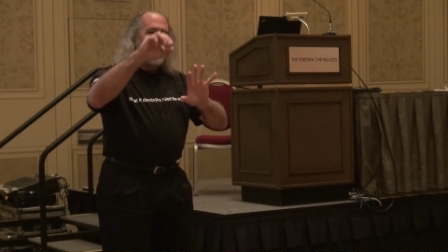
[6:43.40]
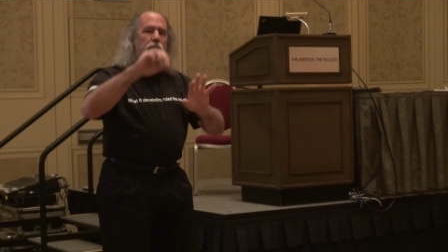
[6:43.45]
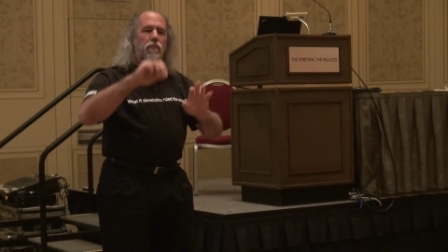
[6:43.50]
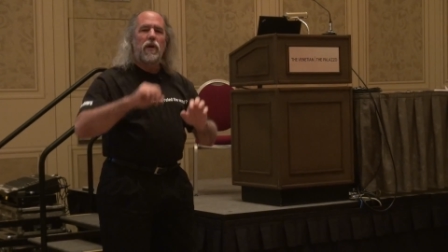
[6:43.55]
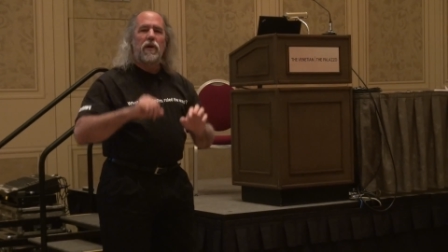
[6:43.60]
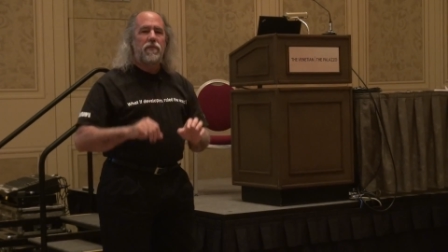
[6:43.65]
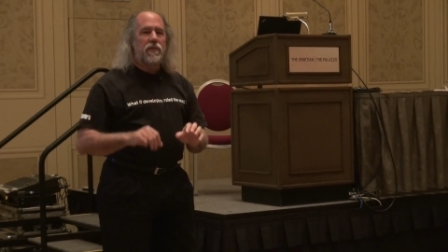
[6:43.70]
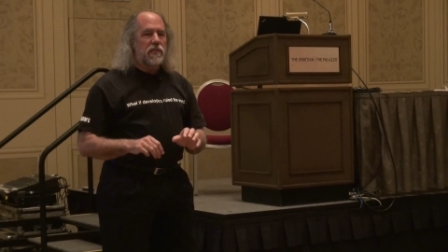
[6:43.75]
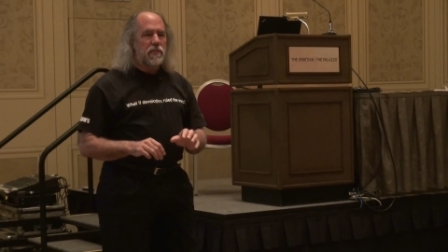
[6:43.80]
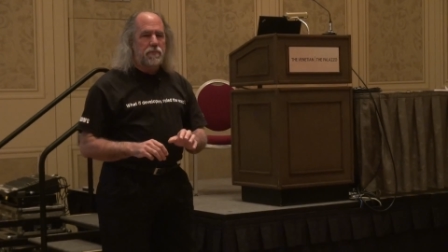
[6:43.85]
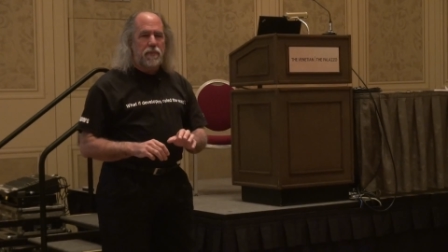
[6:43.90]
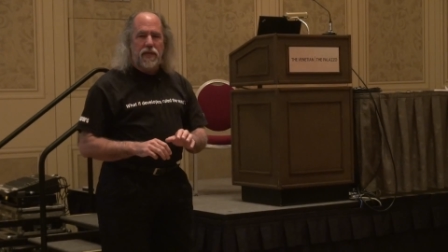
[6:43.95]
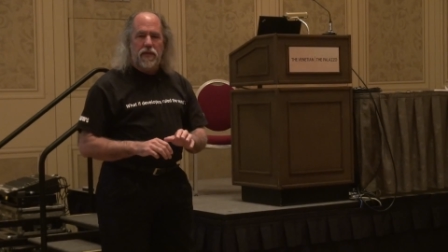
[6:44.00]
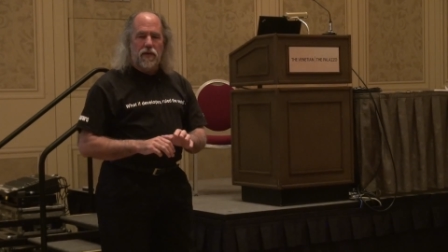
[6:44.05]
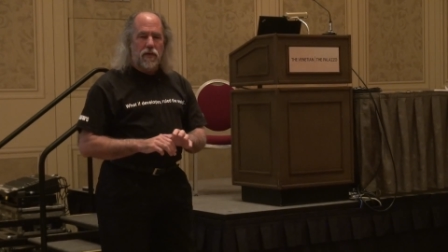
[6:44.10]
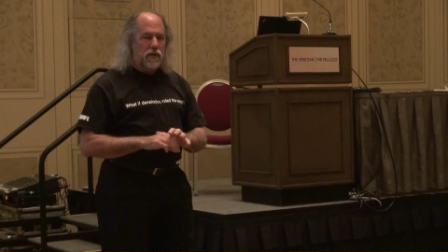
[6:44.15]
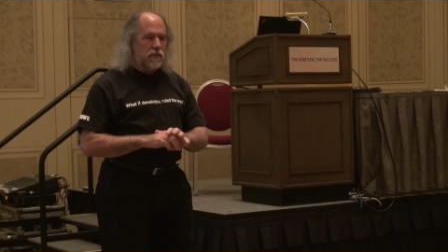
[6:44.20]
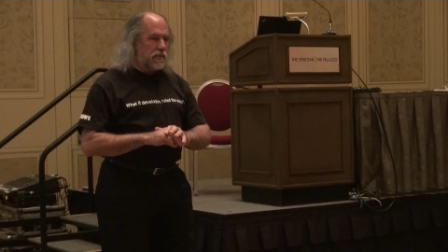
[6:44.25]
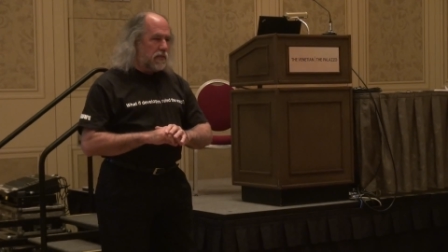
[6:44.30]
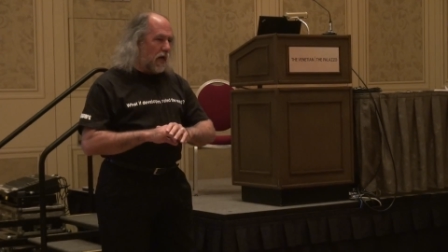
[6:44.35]
Previous
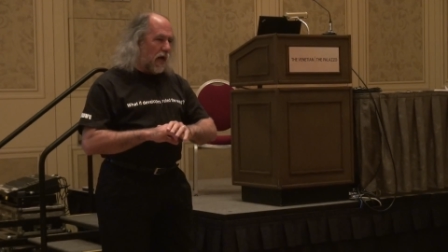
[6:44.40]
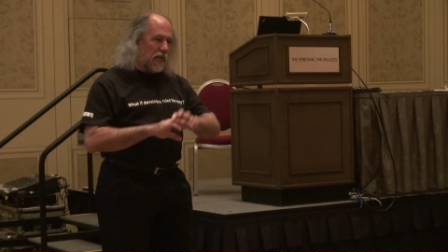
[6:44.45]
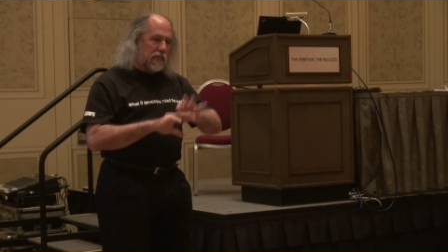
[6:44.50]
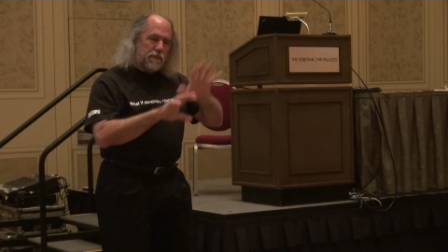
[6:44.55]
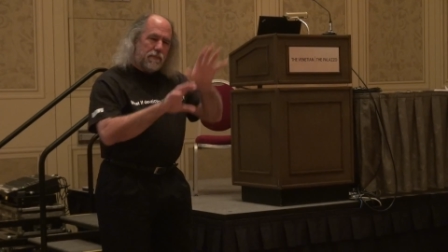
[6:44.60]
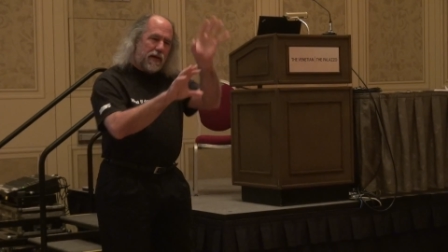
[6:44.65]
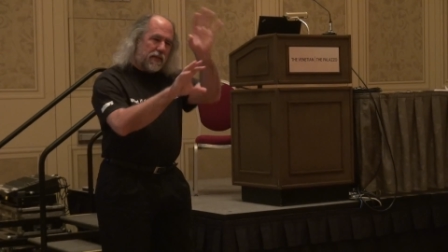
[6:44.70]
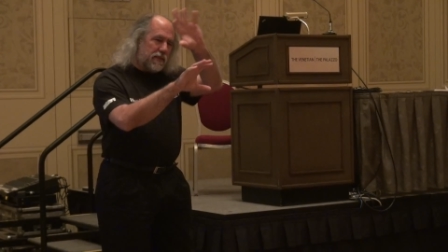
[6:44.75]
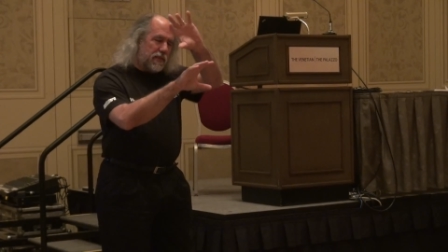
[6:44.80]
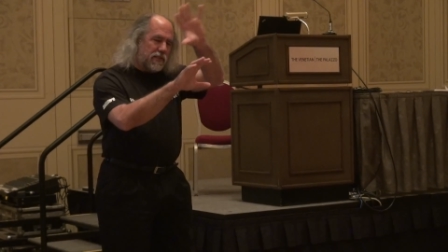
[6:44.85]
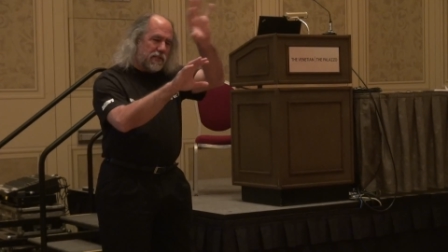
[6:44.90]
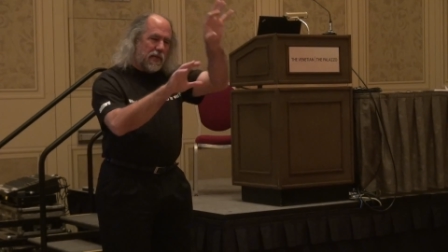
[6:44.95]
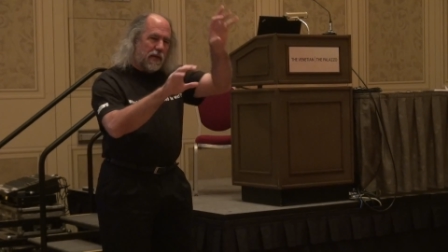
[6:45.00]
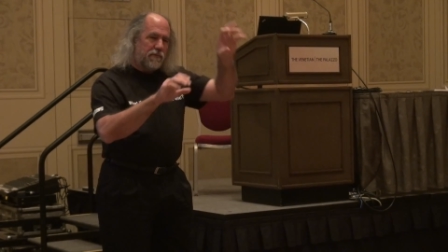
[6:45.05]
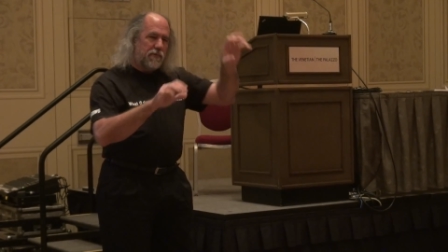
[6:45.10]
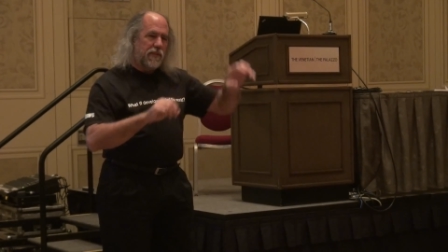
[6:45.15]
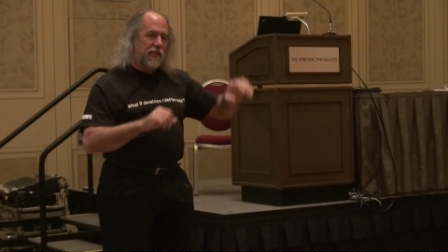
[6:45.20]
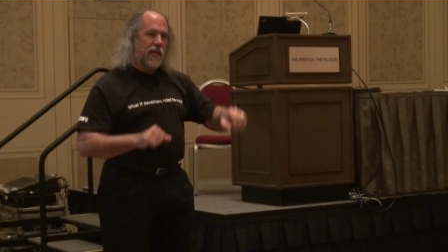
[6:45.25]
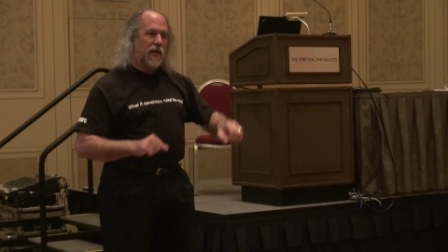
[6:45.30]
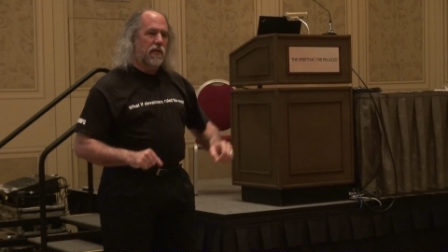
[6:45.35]
speaker talked about the
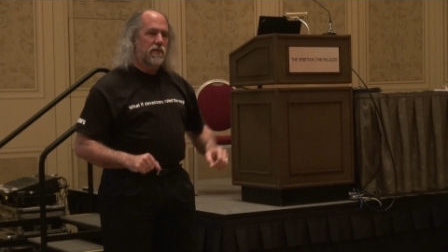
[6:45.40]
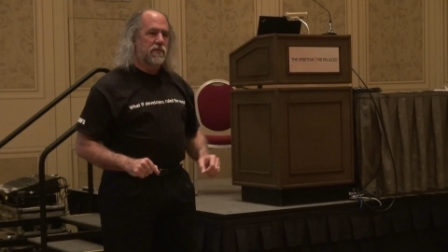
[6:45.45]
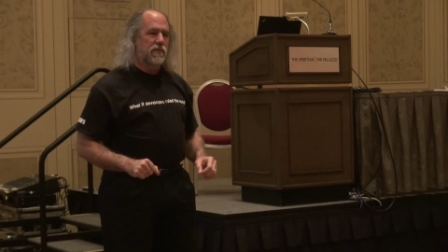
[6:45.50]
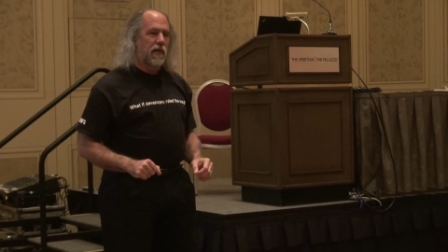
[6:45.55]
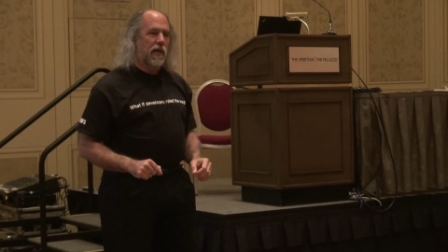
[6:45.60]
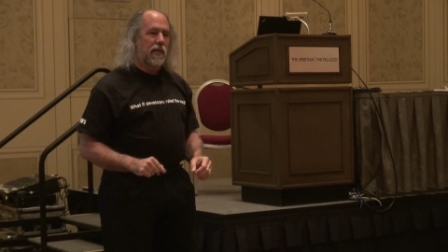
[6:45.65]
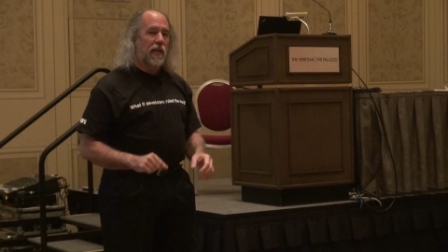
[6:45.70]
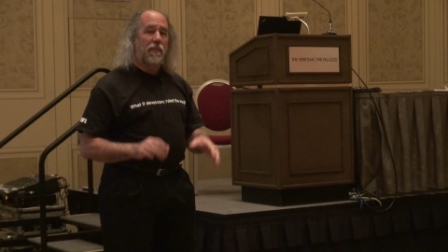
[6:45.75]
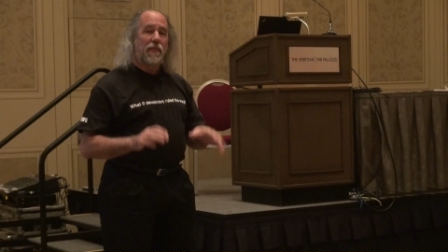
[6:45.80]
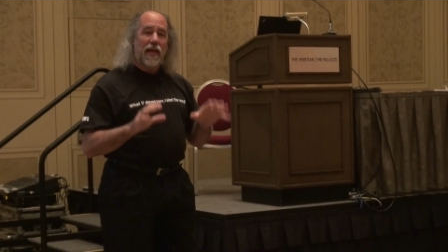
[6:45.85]
stuff on the outside,